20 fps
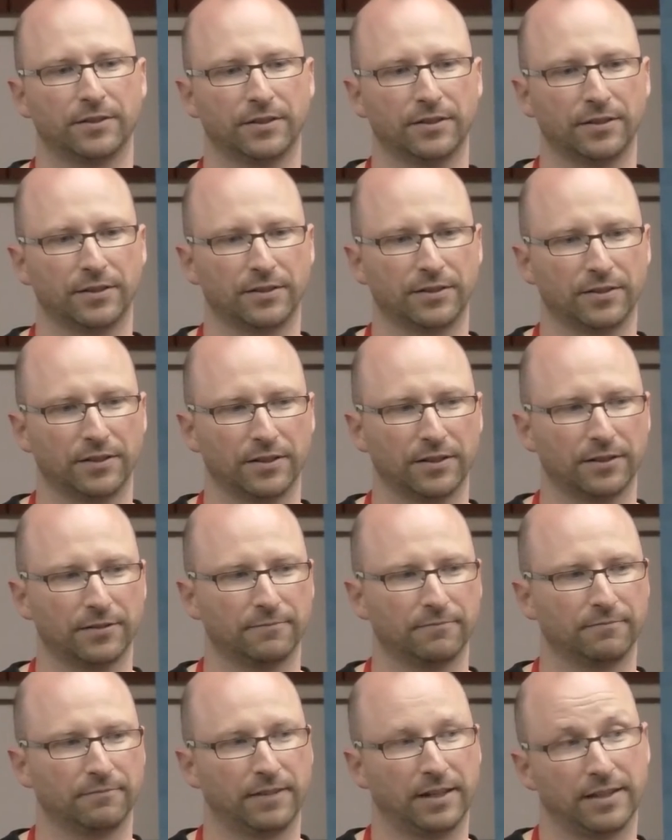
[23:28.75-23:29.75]
is, uh,
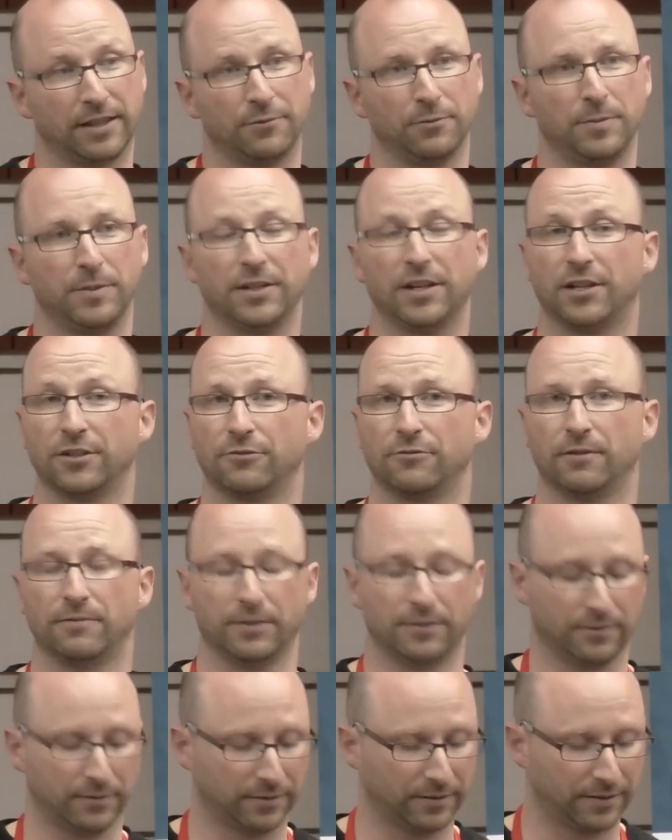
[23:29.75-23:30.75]
I think, would be
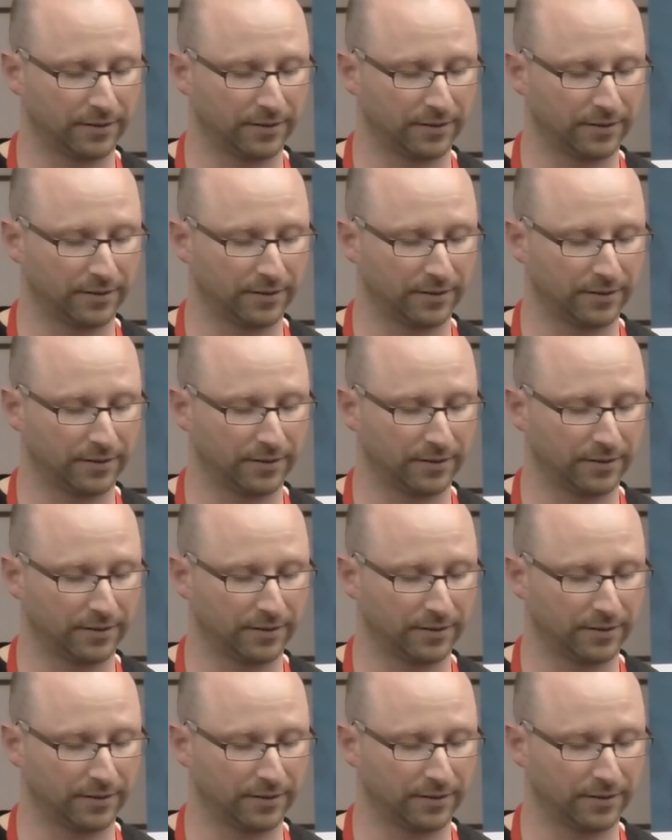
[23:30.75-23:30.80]
non-trivial.